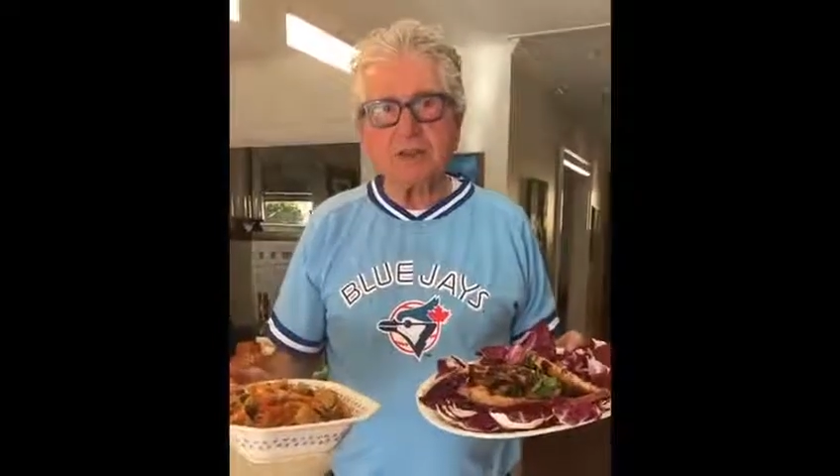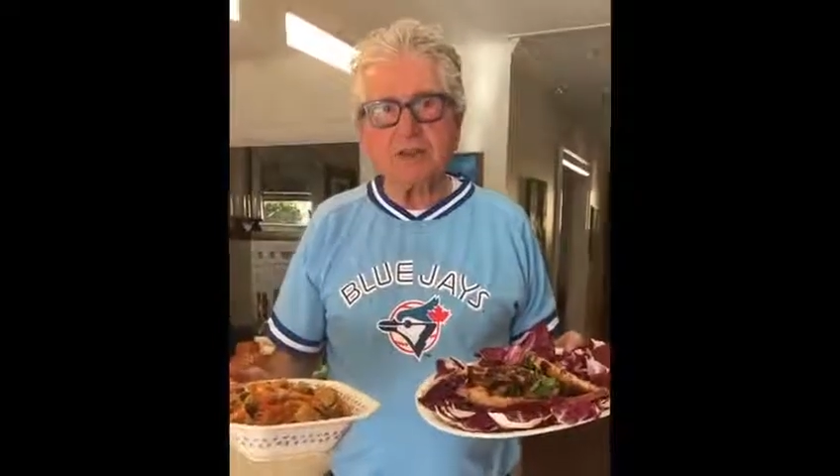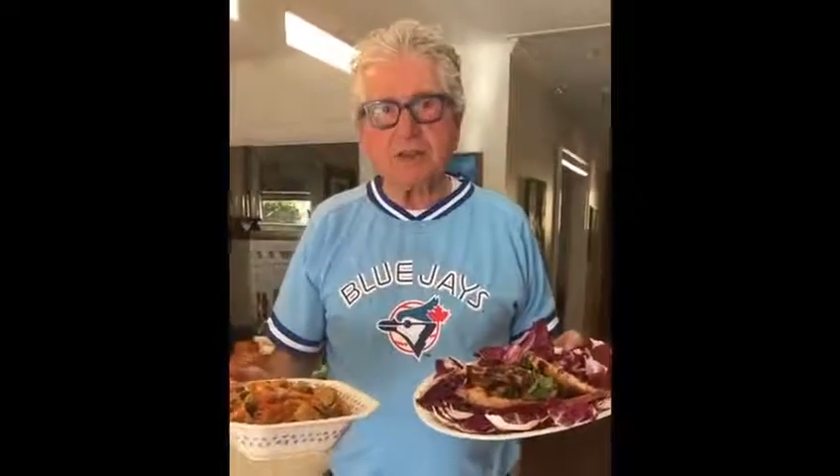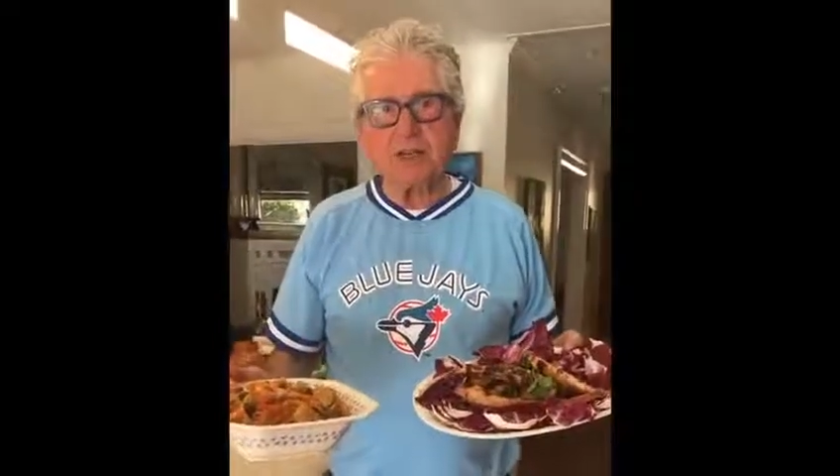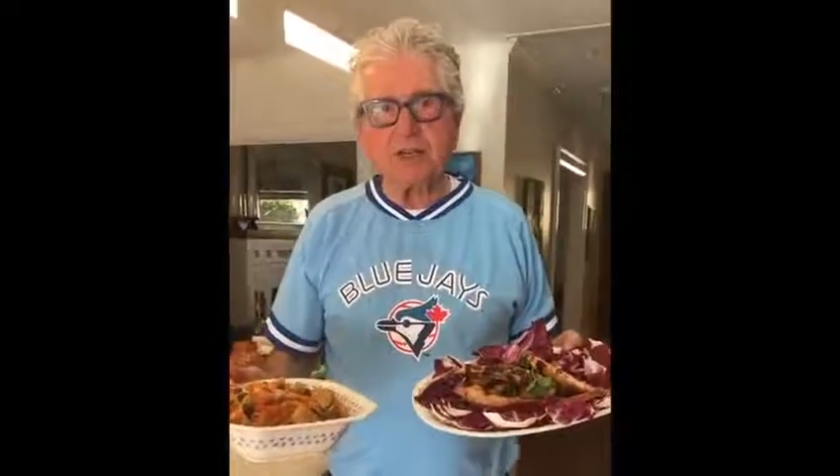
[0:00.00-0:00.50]

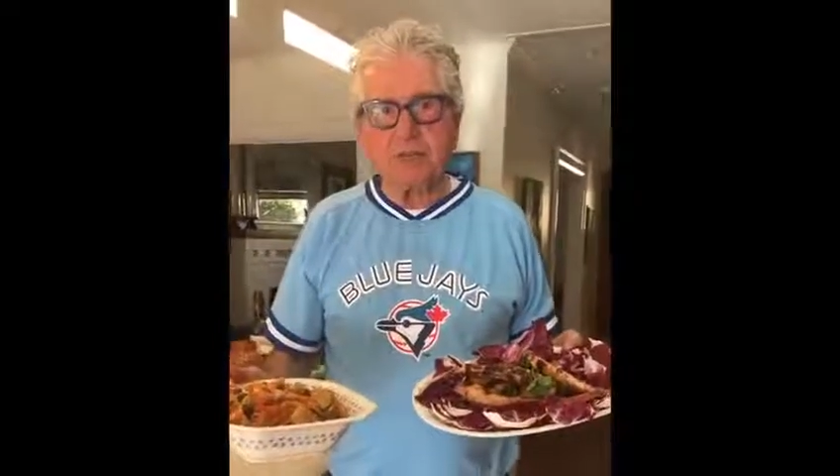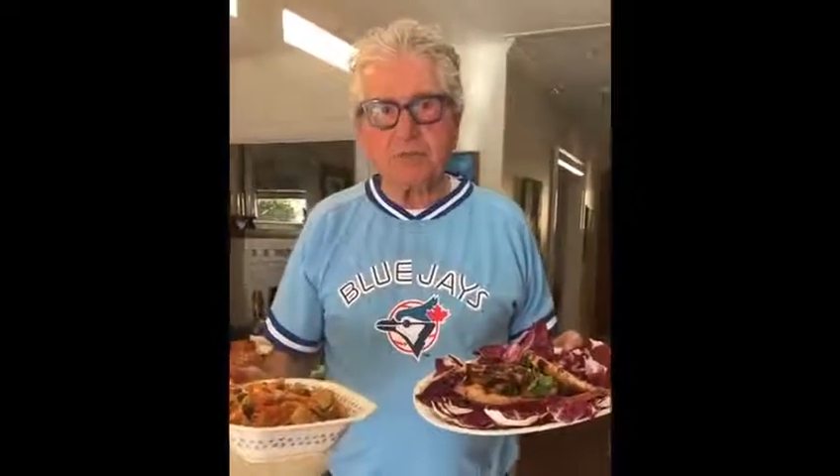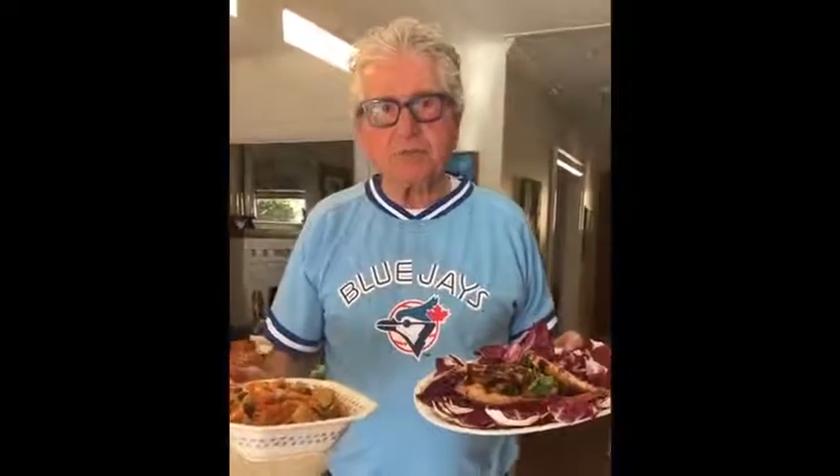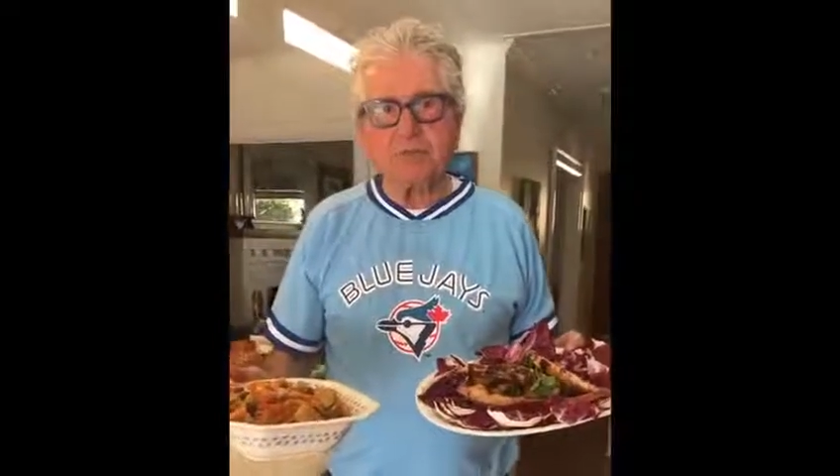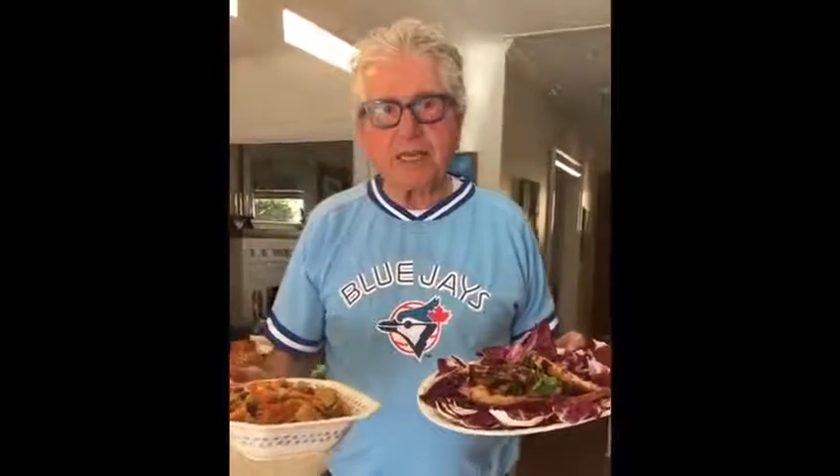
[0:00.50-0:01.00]
very
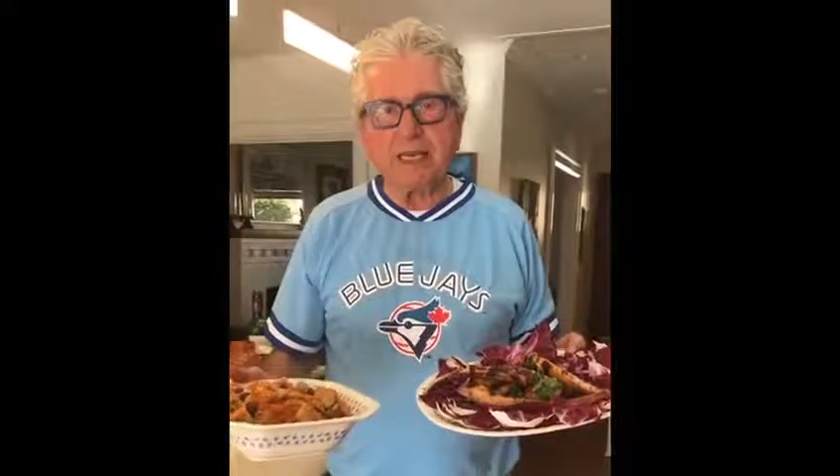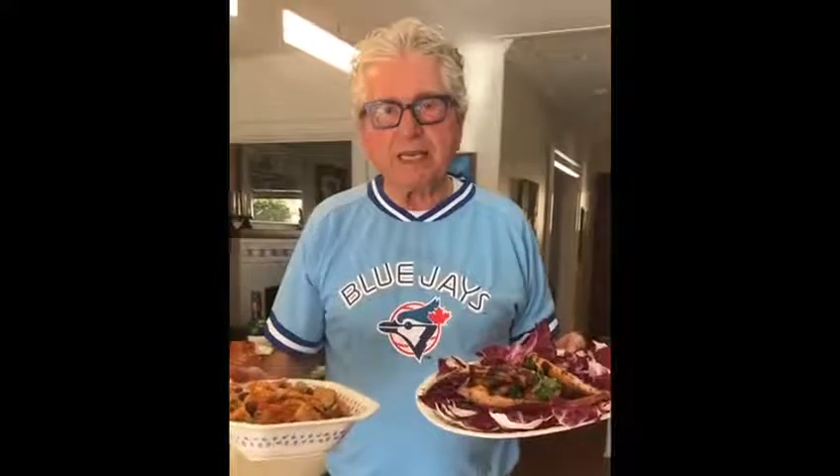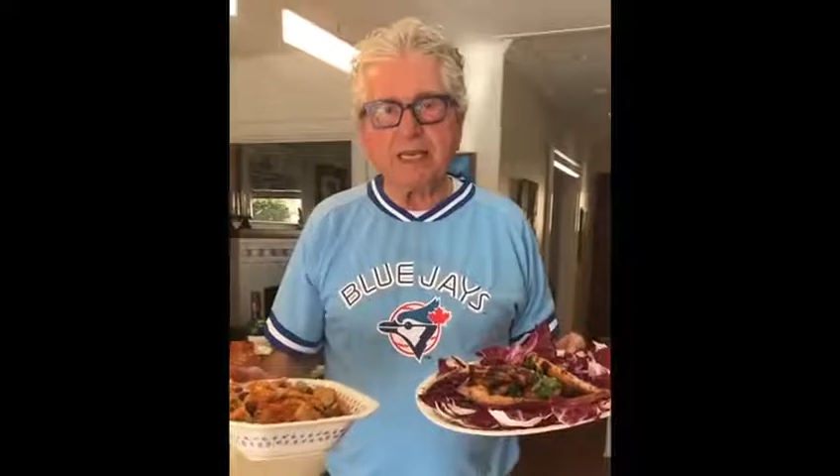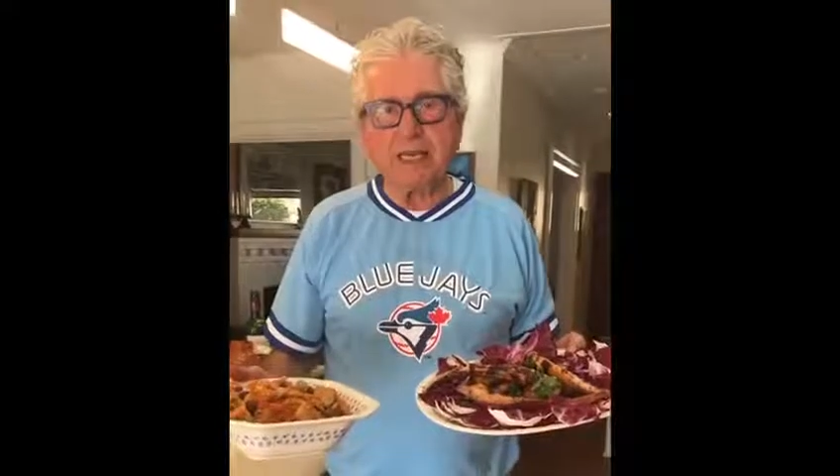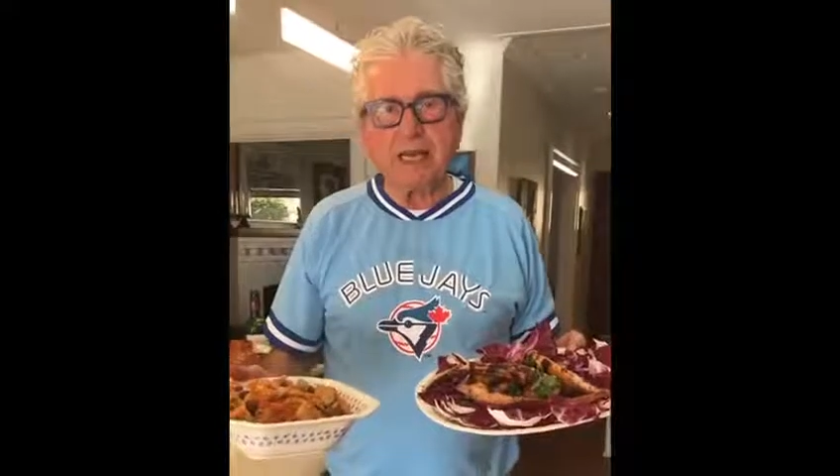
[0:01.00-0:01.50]
grim days,